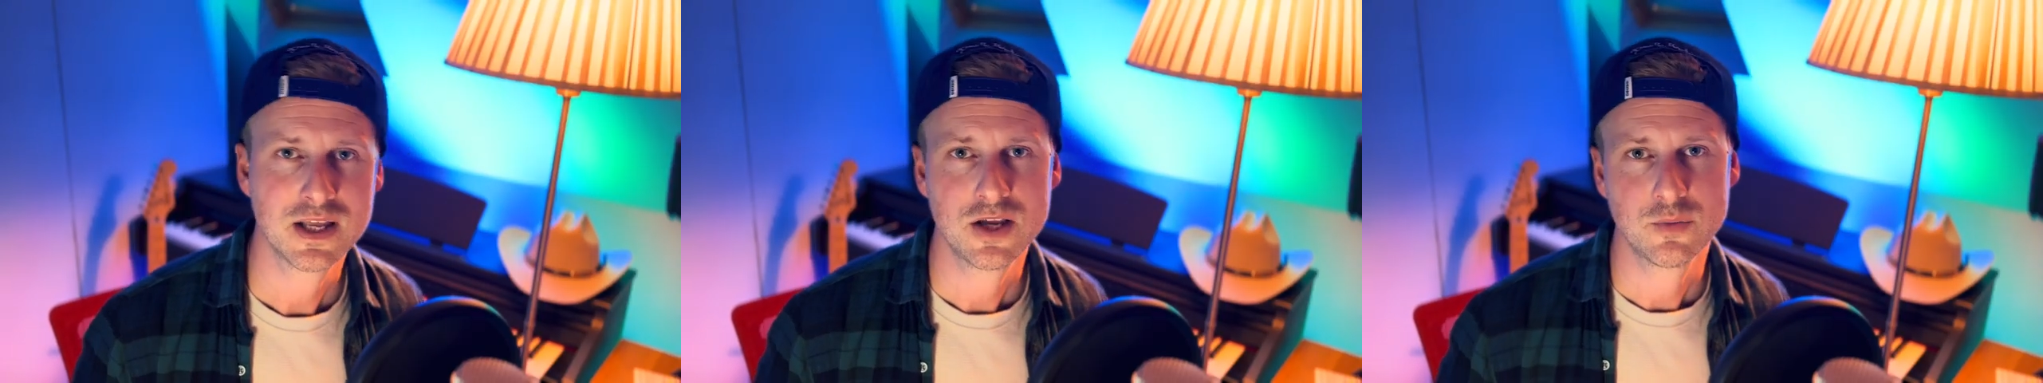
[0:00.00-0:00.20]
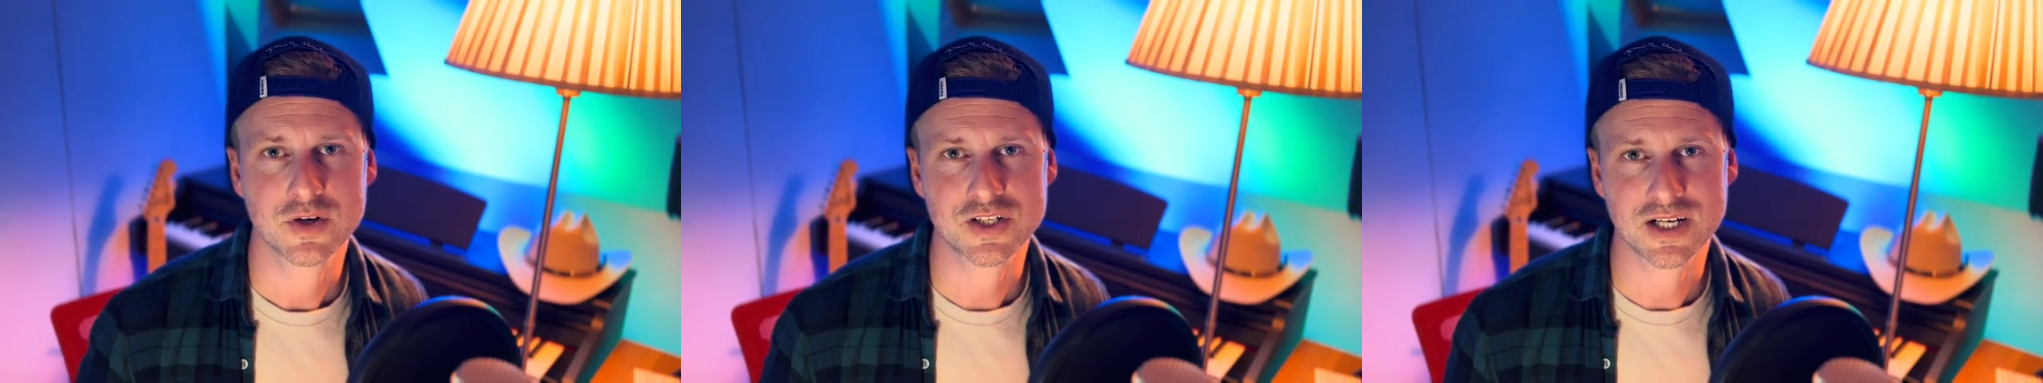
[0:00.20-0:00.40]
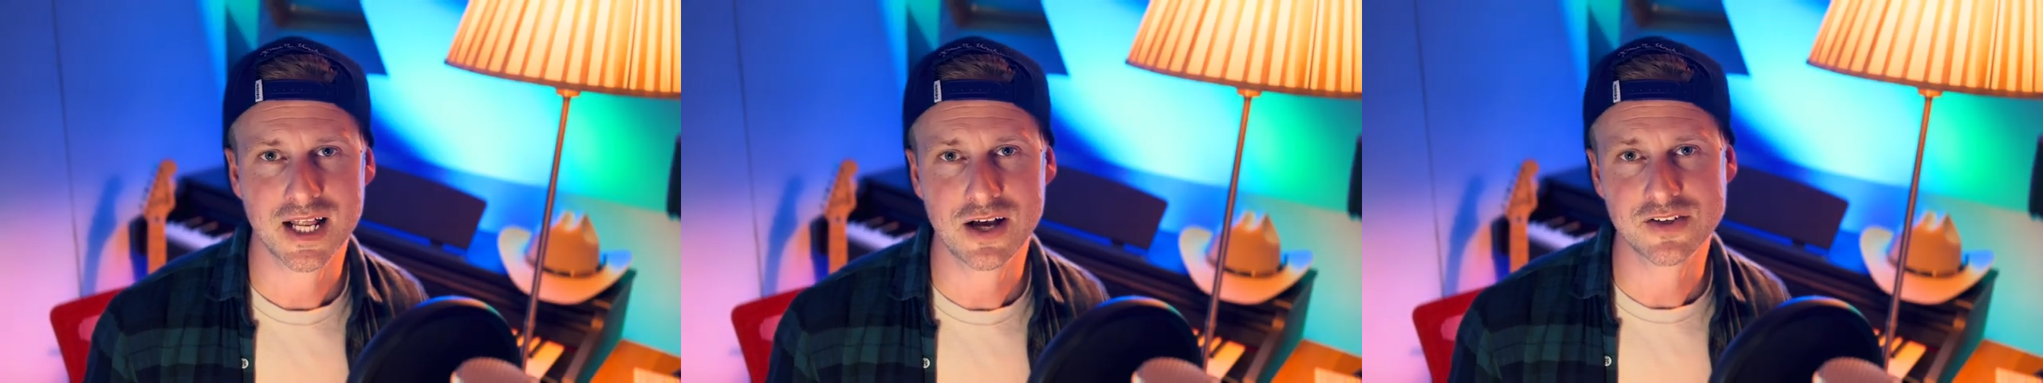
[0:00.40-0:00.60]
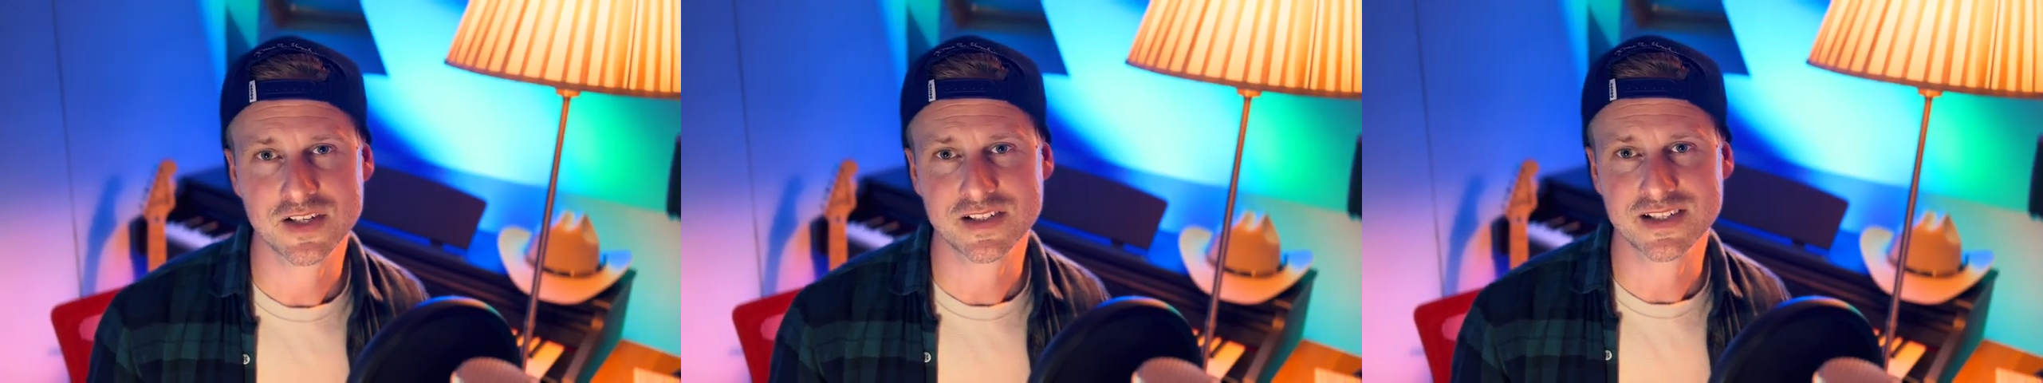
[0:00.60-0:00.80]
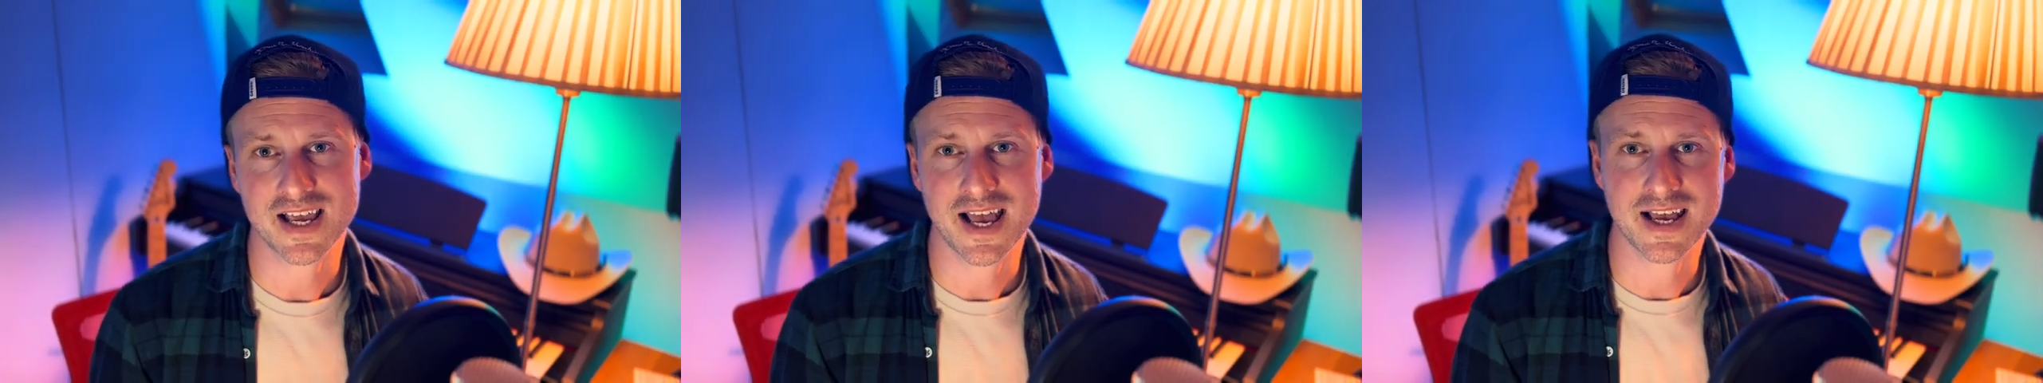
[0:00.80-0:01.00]
which allows us
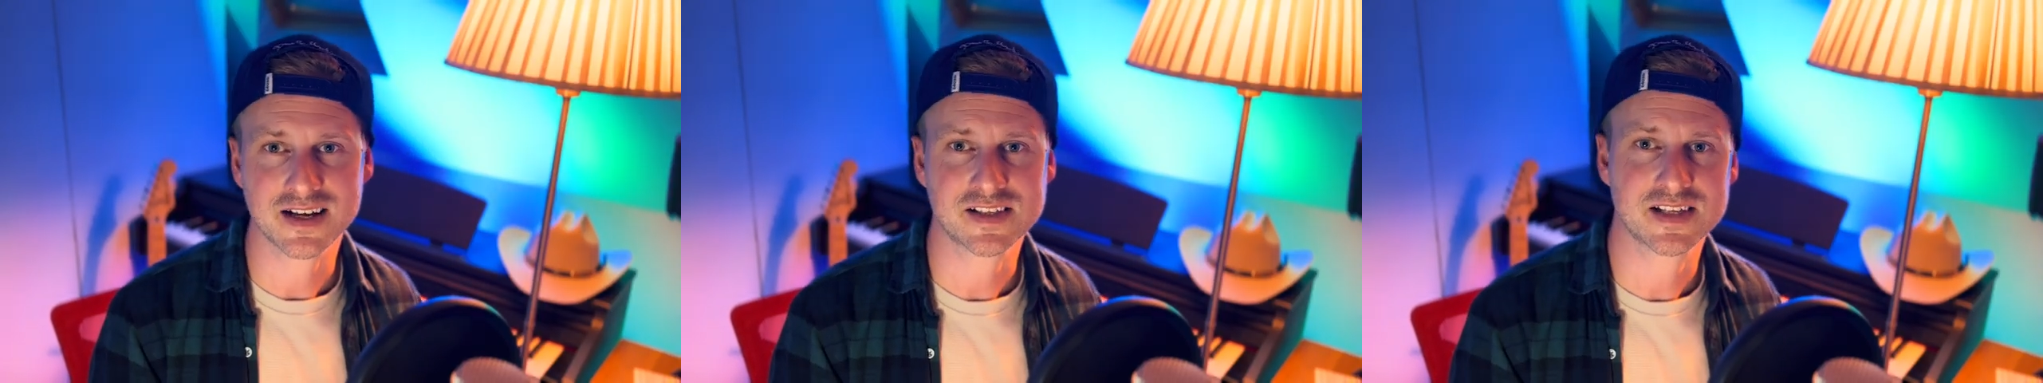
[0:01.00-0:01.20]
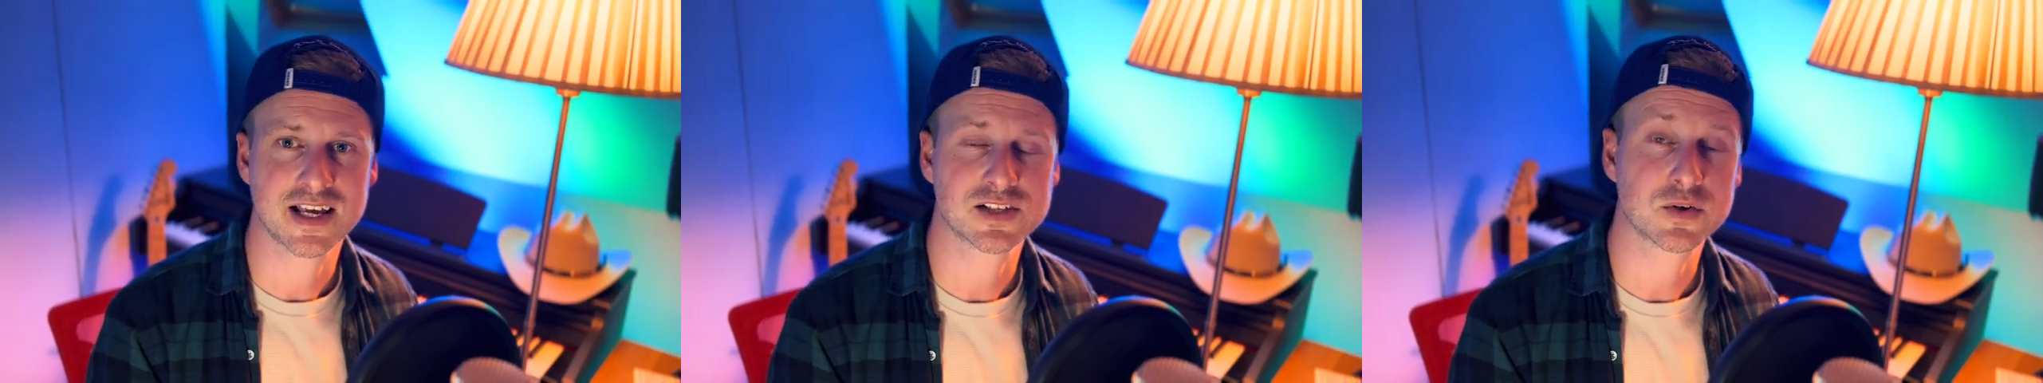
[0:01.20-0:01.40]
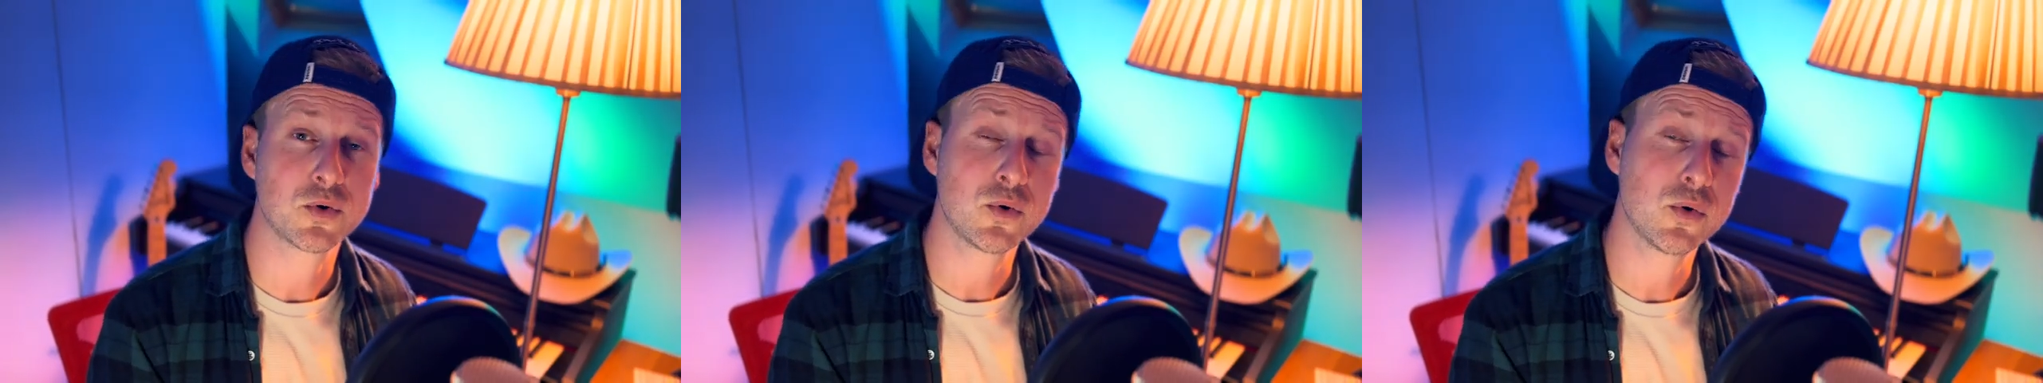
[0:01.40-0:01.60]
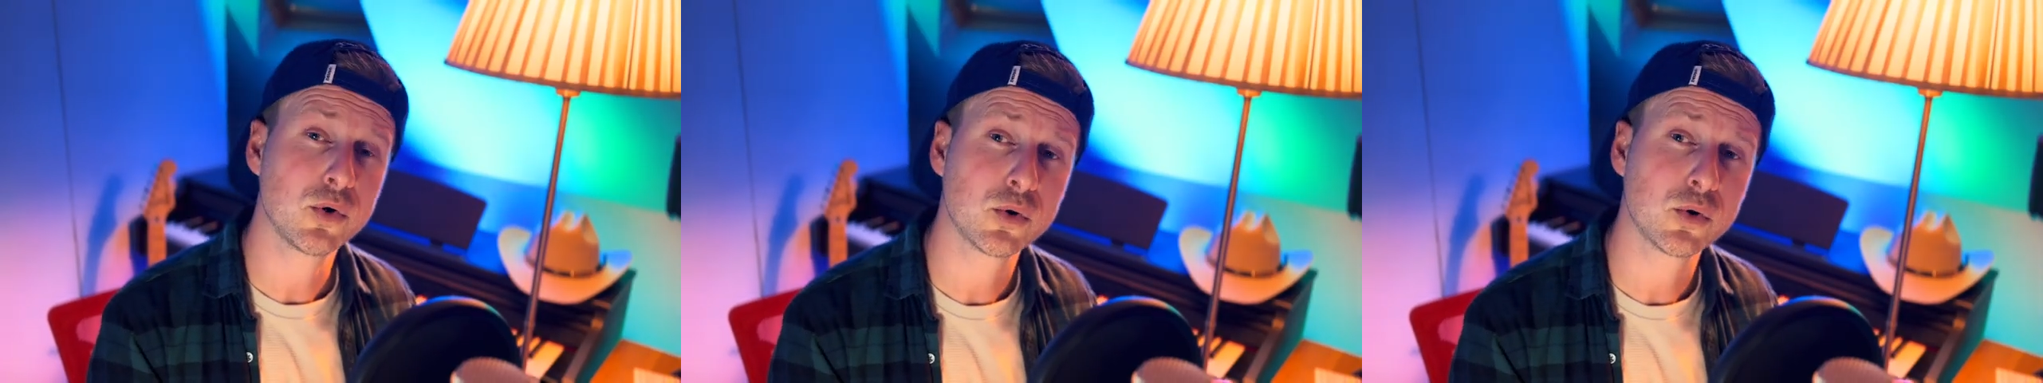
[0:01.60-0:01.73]
to access all